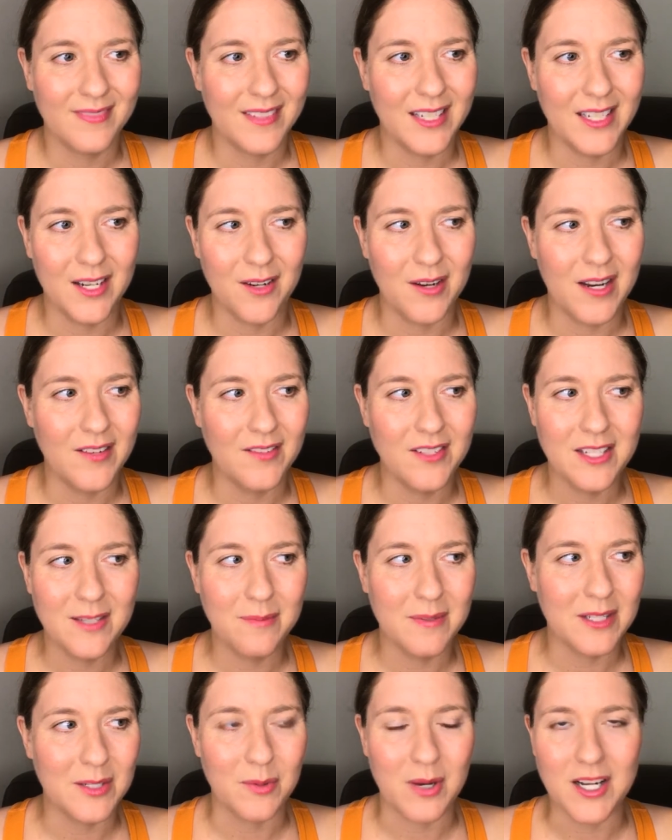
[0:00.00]
you know, I've
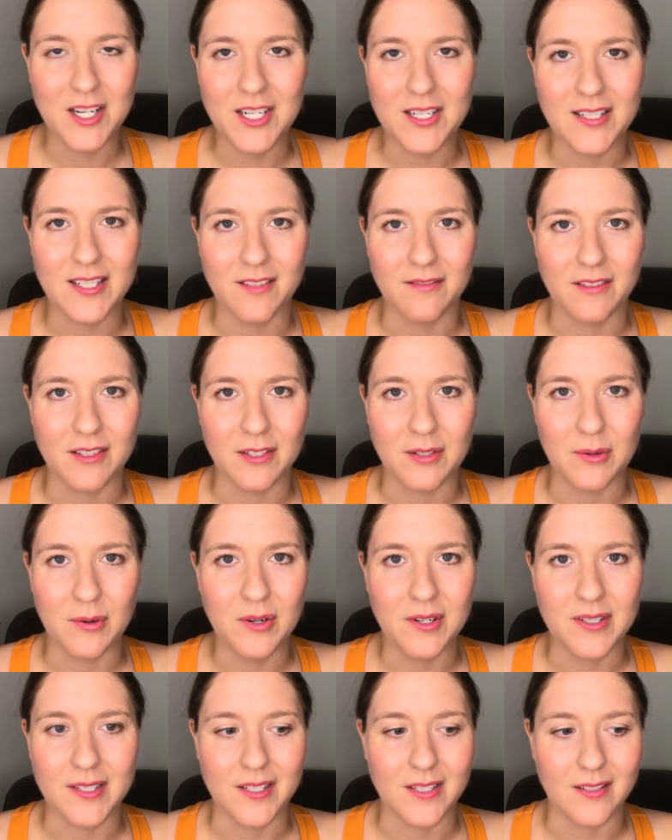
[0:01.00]
just been swatching stuff in
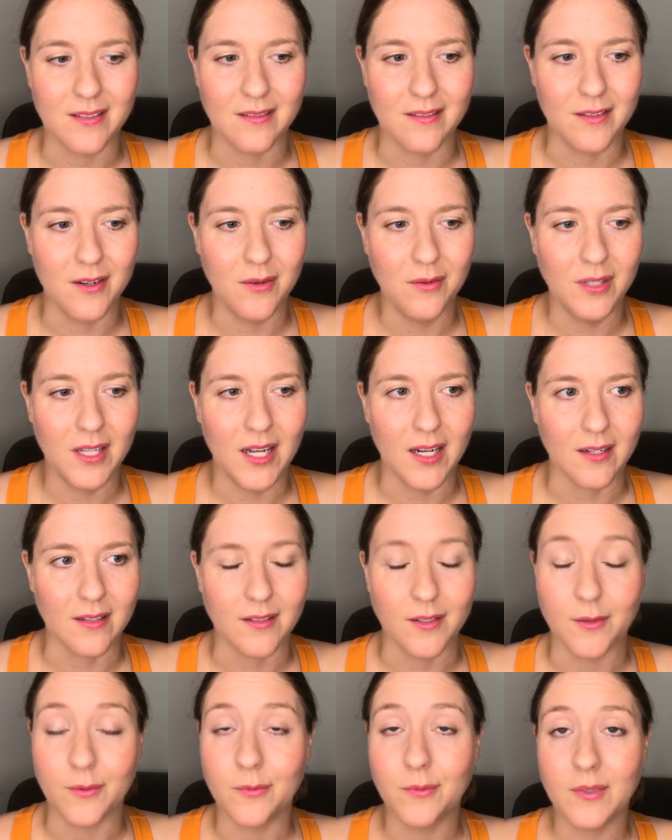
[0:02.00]
stores and just no luck.
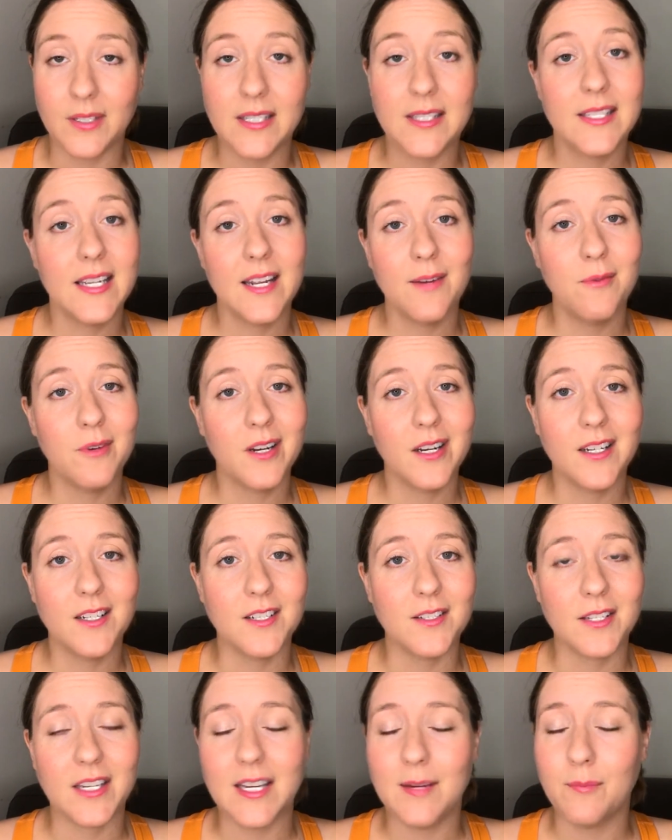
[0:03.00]
So instead, we're going
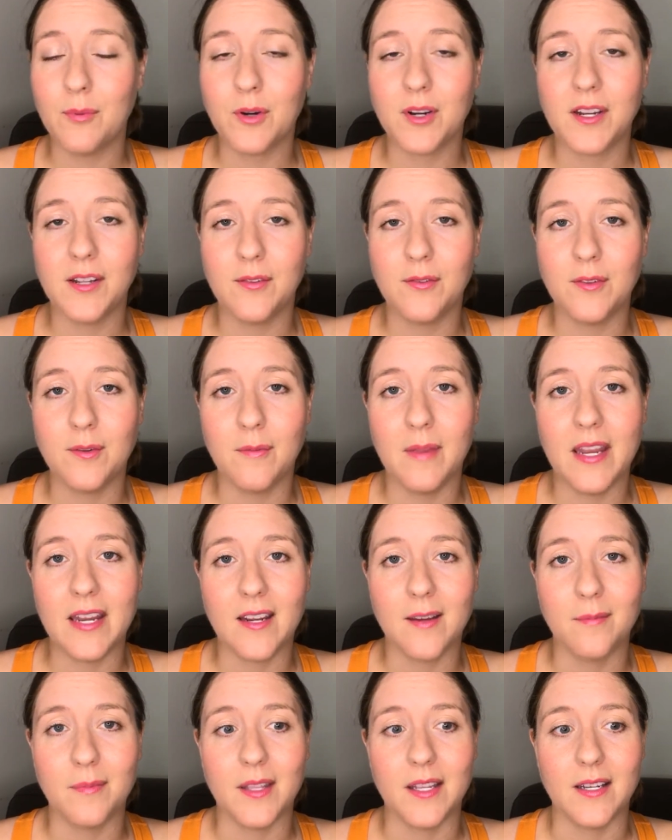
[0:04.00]
to just keep working through the
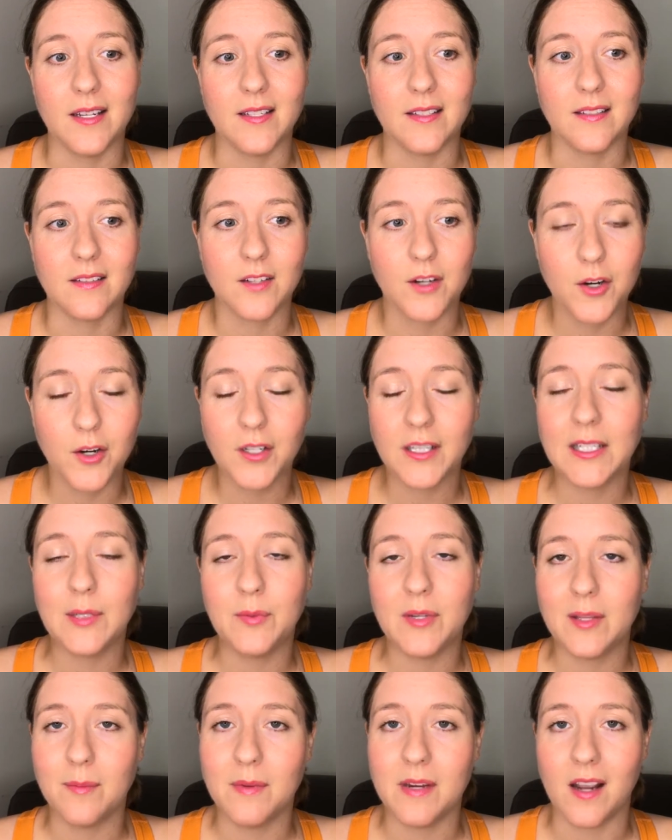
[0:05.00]
makeup that is currently
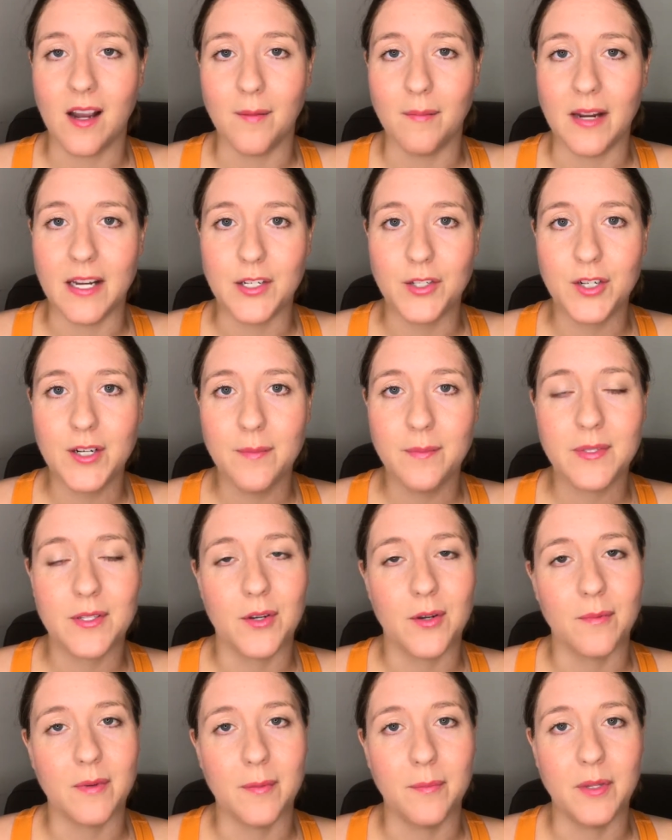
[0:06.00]
with me on my trip.
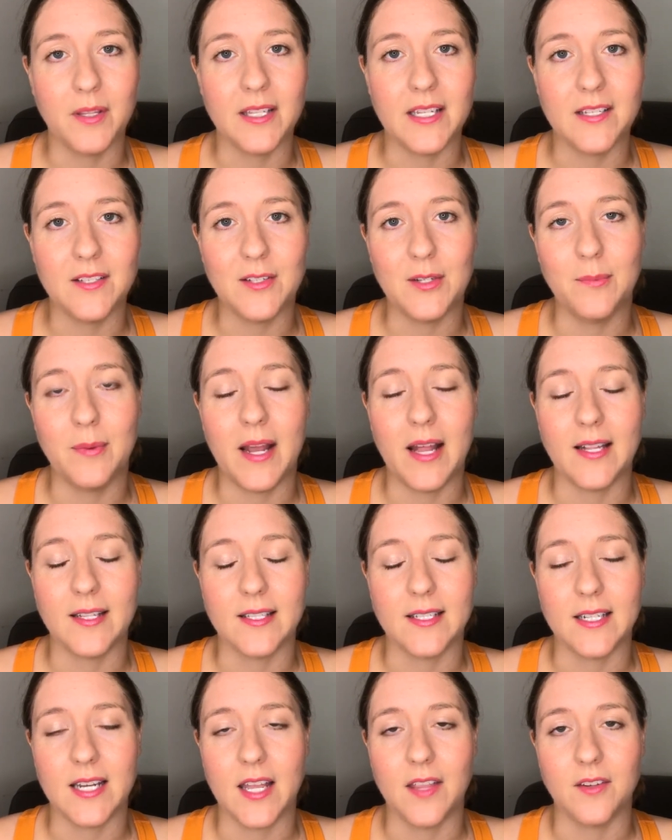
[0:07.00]
So I'm going to put these two
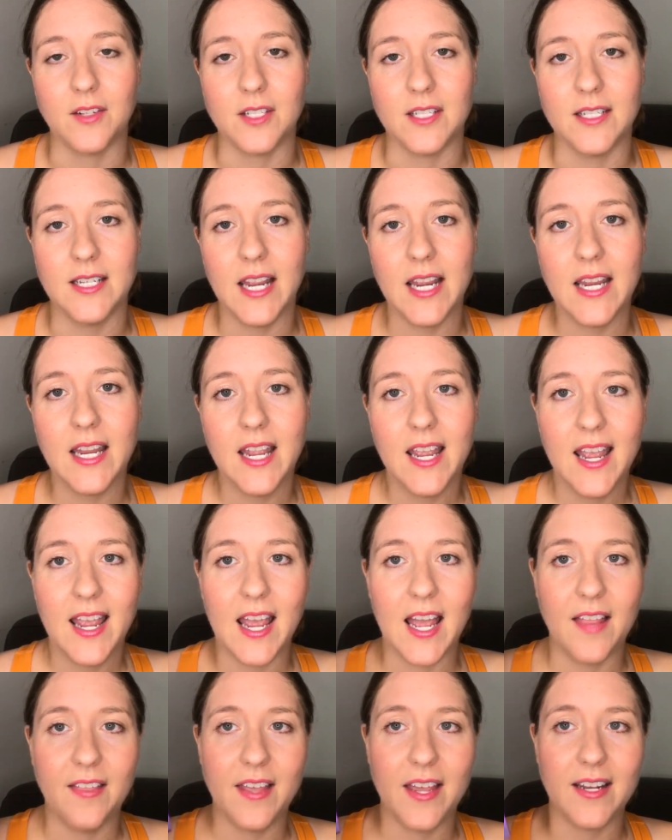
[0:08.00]
palettes together today.
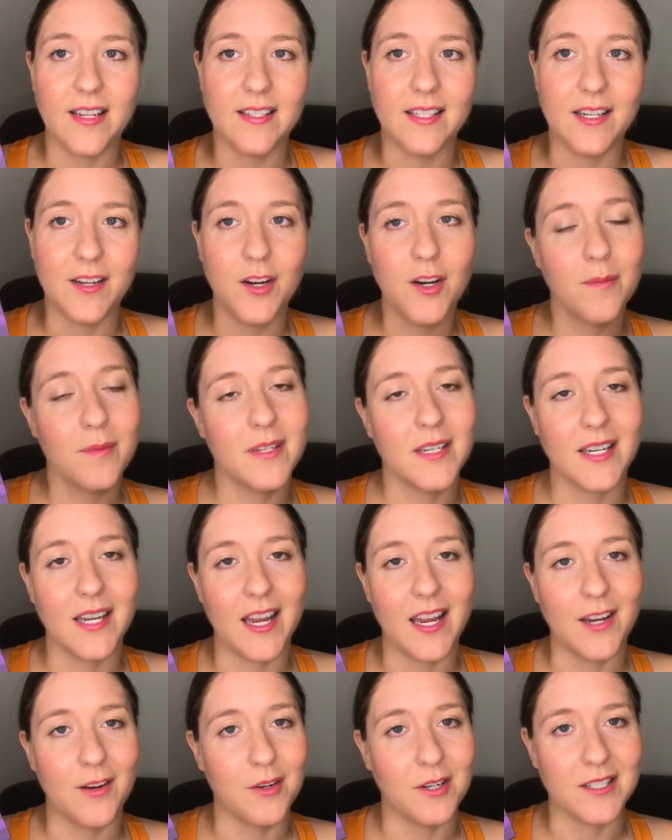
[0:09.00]
And that is the Urban
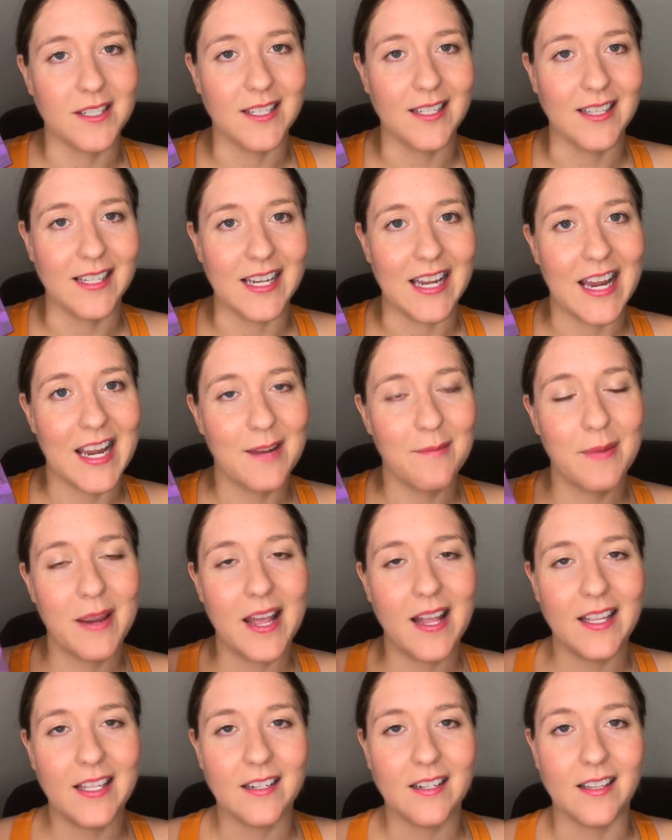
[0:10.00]
Decay Kristen Leanne
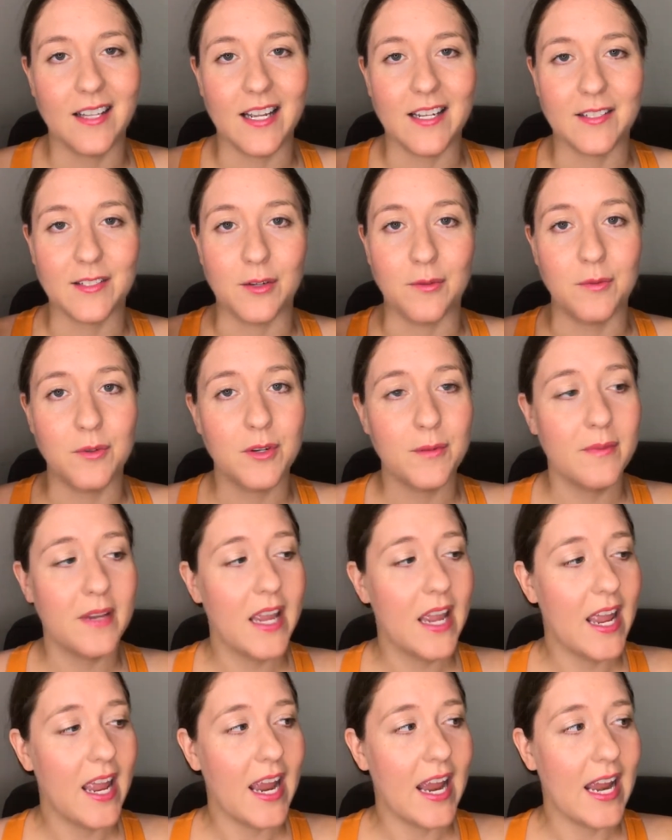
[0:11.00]
palette, Kaleidoscope
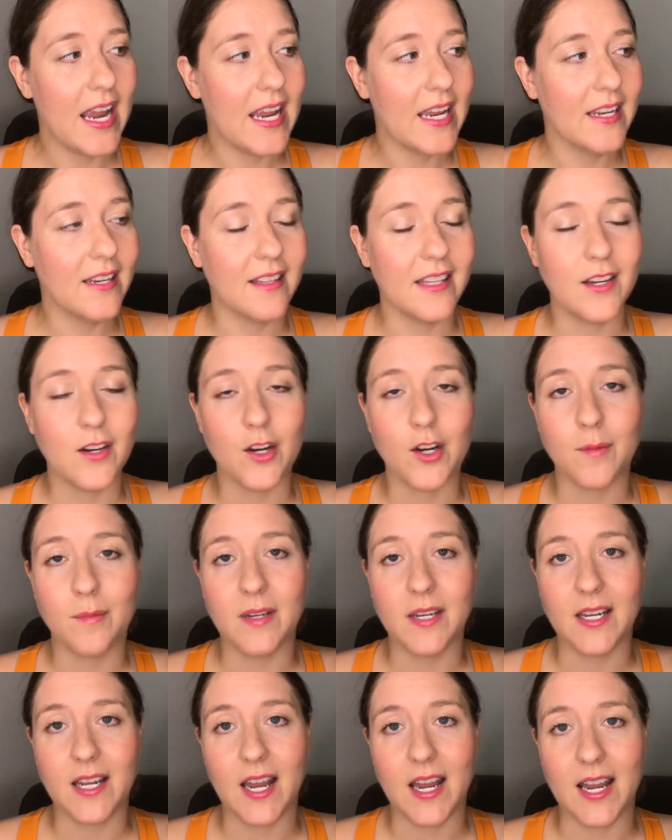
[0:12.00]
Dream, and the
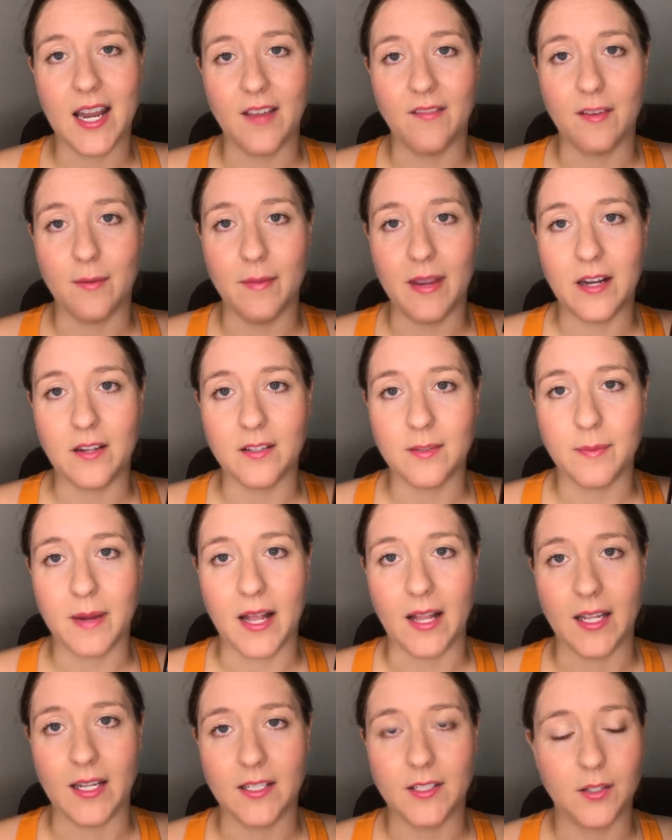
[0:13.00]
Urban Decay Heavy Metals
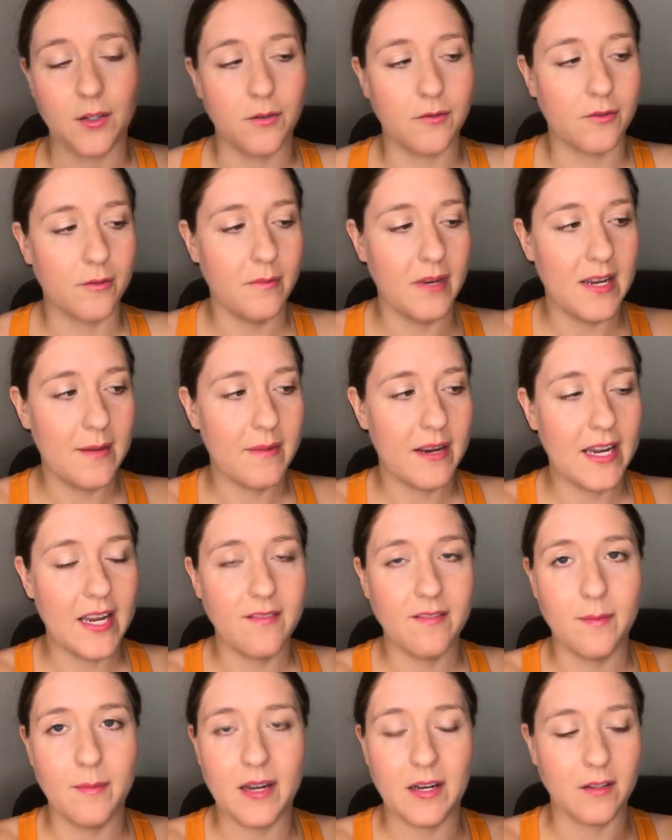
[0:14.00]
palette. So for me, my
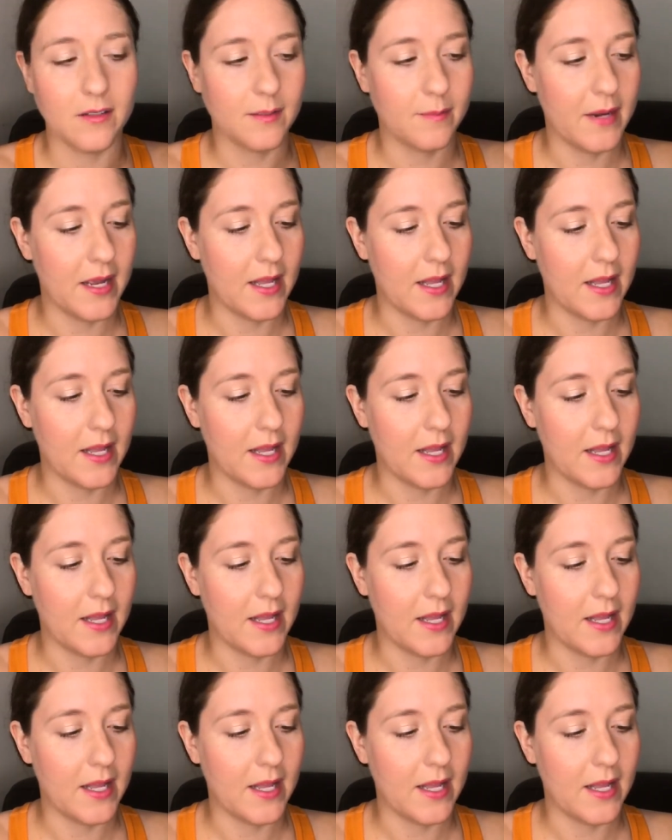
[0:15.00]
Heavy Metals